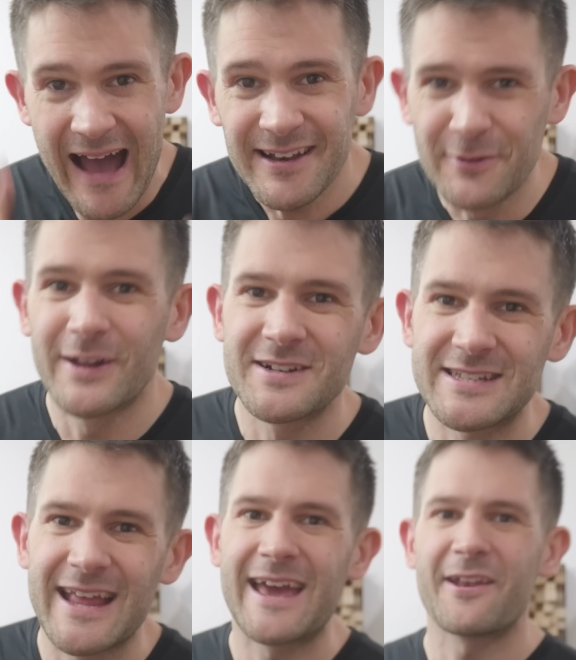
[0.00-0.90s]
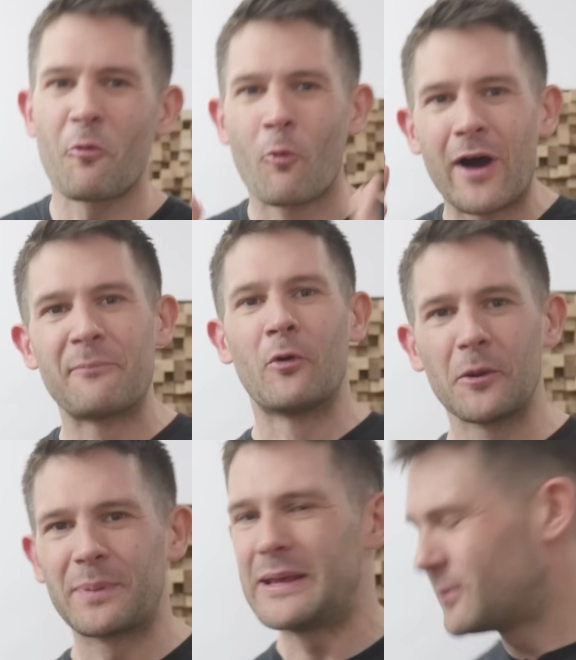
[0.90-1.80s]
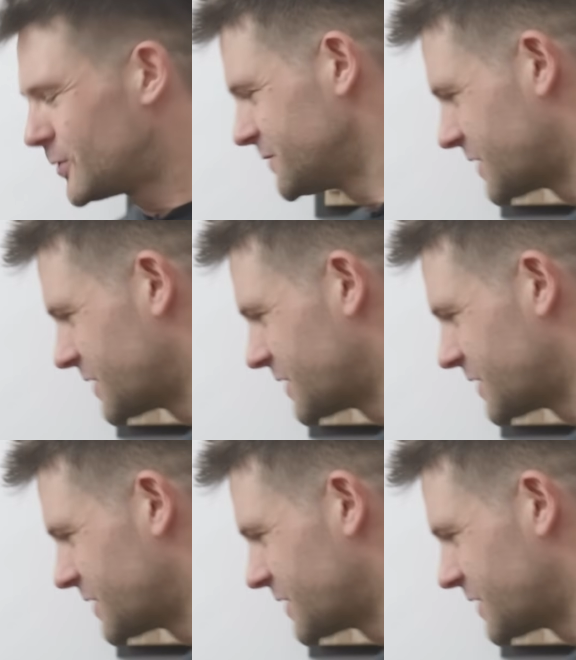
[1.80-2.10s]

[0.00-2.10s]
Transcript: I don't understand why more people